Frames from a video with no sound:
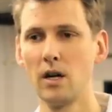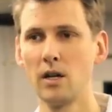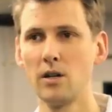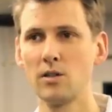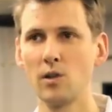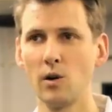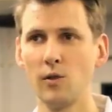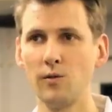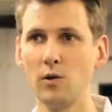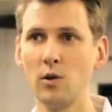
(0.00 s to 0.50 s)

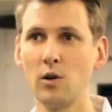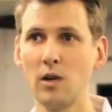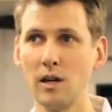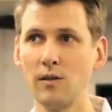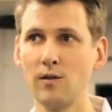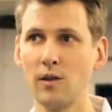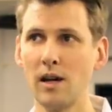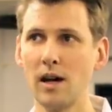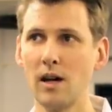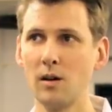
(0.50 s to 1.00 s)
So if you
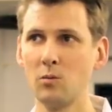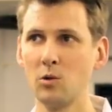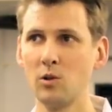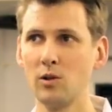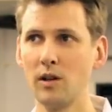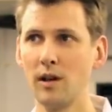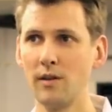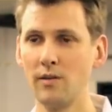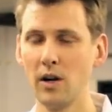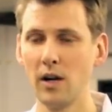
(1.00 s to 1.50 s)
give an
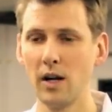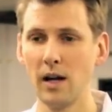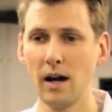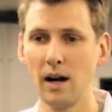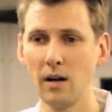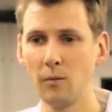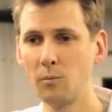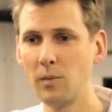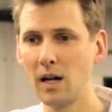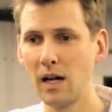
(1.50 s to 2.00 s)
animal a very
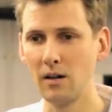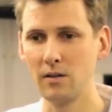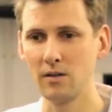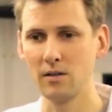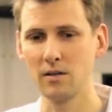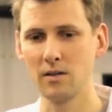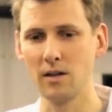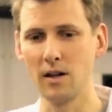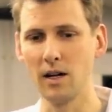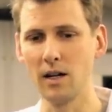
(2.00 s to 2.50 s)

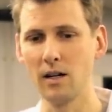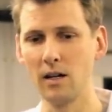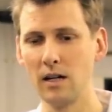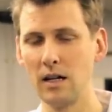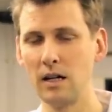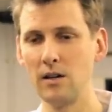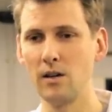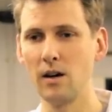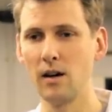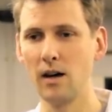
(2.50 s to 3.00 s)
unbalanced diet,
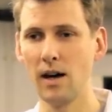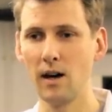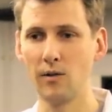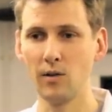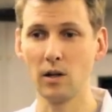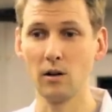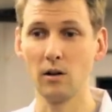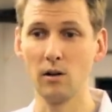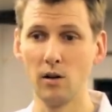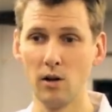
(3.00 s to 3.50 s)
either
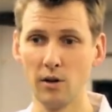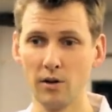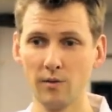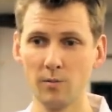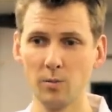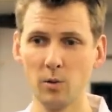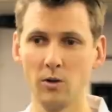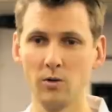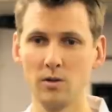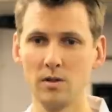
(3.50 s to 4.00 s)
having a lot
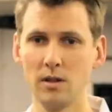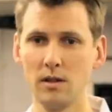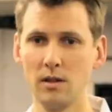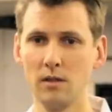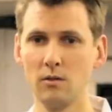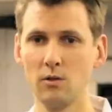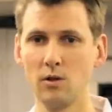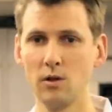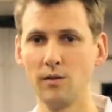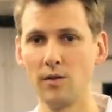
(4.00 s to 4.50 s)
of
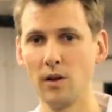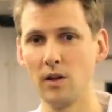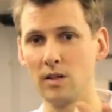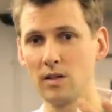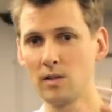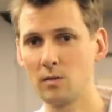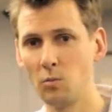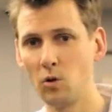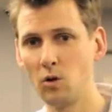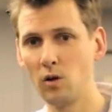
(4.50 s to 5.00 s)
protein or a very
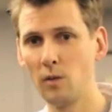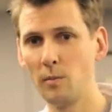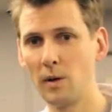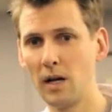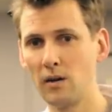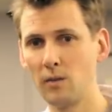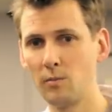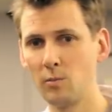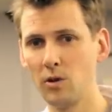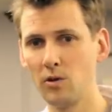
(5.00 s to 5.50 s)
small
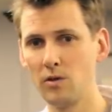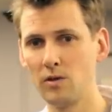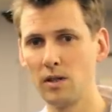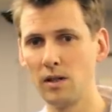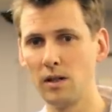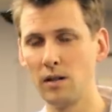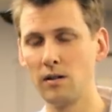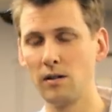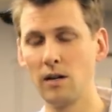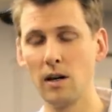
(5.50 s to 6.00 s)
amount of
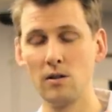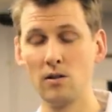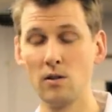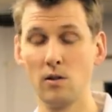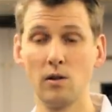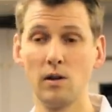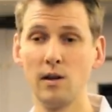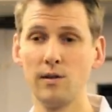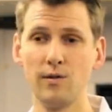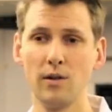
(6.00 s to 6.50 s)
protein, they
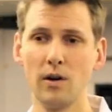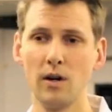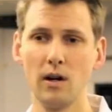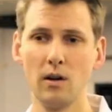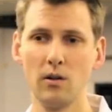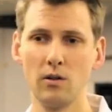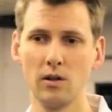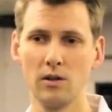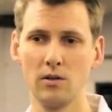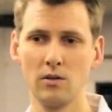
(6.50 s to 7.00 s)
don't live very
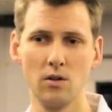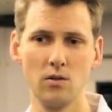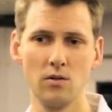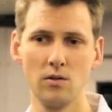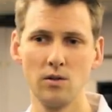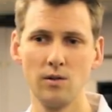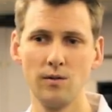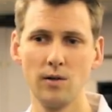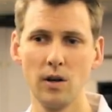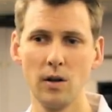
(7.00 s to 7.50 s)
long and don't
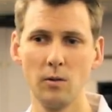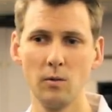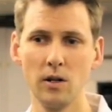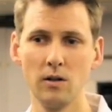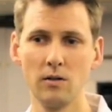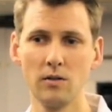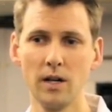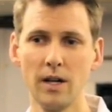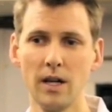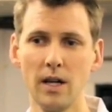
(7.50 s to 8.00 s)
do very
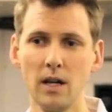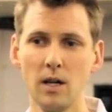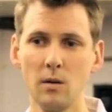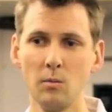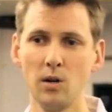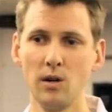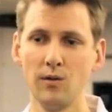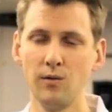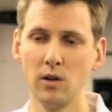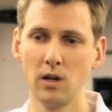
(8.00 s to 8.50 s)
well.
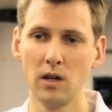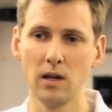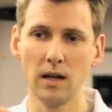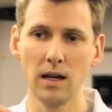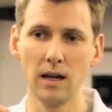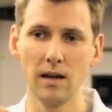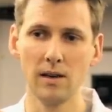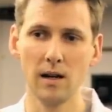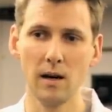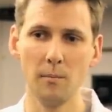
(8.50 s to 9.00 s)
But if you can
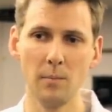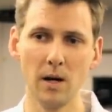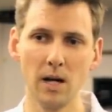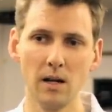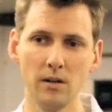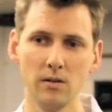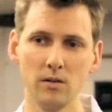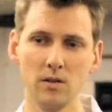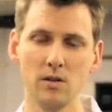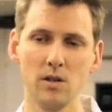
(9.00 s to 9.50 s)
get that
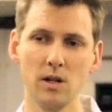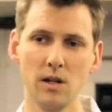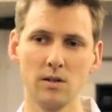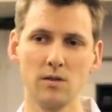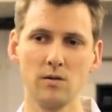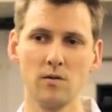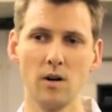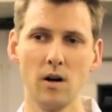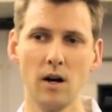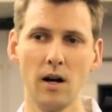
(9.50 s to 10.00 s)
balance
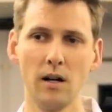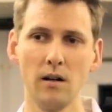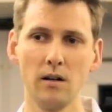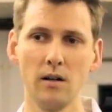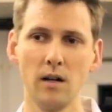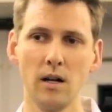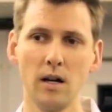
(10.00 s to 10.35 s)
just right,